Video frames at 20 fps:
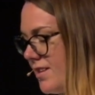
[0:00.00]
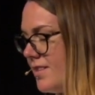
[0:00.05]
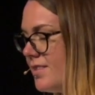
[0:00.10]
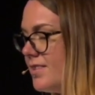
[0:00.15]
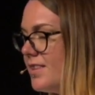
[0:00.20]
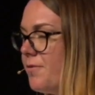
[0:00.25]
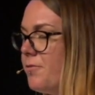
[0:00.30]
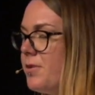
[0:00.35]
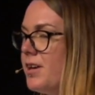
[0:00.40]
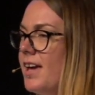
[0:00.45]

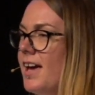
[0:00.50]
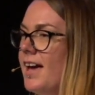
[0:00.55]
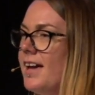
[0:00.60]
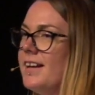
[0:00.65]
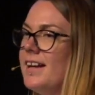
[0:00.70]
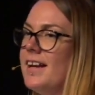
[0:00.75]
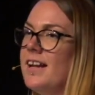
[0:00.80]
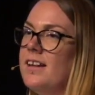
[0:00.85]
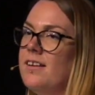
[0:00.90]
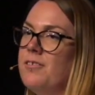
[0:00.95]
that we
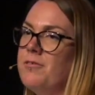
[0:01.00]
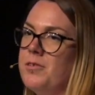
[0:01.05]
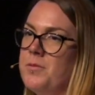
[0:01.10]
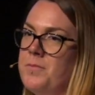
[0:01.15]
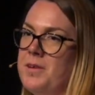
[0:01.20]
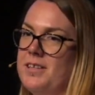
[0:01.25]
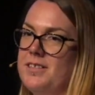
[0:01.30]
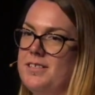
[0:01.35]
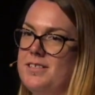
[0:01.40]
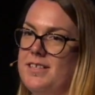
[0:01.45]
had any
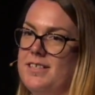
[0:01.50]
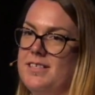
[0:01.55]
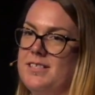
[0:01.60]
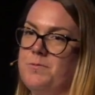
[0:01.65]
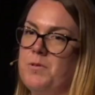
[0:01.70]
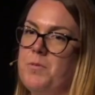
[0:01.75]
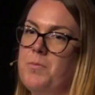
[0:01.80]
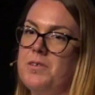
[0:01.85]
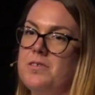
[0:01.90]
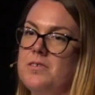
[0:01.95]
automated tests
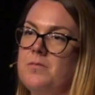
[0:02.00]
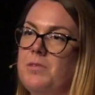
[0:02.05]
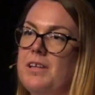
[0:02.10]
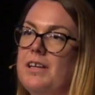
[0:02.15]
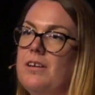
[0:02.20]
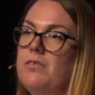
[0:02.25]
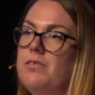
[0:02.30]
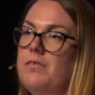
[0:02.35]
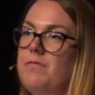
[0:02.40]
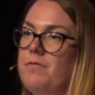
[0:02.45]
we possibly
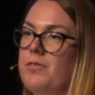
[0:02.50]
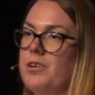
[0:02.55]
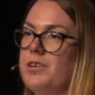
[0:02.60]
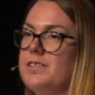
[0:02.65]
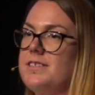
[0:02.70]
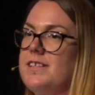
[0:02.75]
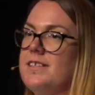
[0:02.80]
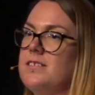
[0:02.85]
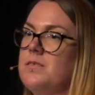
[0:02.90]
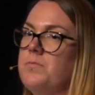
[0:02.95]
could for
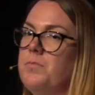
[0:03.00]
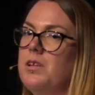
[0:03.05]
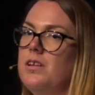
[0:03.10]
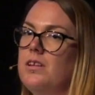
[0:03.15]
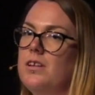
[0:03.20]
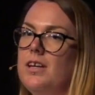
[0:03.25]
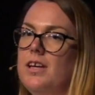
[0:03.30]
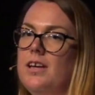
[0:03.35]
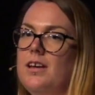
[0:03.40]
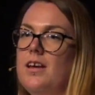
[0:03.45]

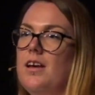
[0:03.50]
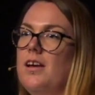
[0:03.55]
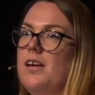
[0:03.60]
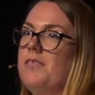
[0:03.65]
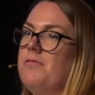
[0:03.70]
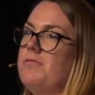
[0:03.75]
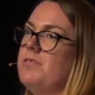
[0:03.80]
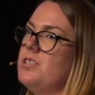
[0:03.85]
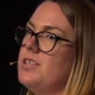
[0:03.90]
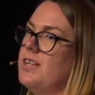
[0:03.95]
accessibility.
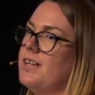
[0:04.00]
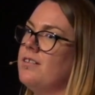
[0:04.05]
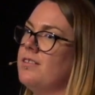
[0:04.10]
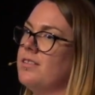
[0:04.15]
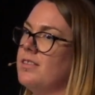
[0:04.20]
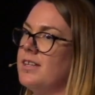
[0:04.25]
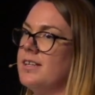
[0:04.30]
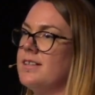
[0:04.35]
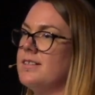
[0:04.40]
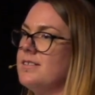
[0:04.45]
We'd check on
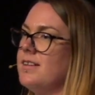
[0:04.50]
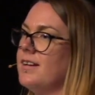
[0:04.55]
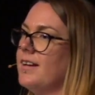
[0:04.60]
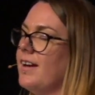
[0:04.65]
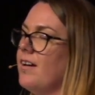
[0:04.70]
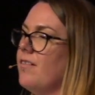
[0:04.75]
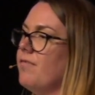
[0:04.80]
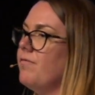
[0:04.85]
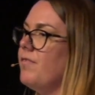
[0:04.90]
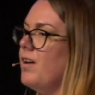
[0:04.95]
things like
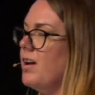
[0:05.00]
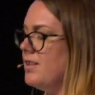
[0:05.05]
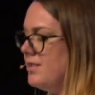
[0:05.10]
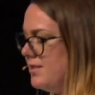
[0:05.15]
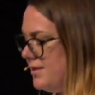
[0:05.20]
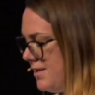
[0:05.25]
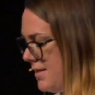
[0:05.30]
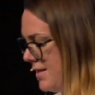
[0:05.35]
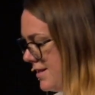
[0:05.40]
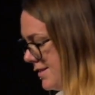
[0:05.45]
our file
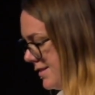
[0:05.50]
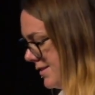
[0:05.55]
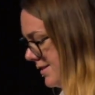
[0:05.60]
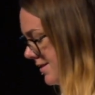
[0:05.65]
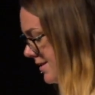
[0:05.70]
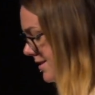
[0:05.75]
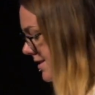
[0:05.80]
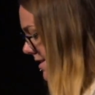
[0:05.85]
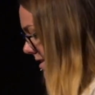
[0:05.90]
size.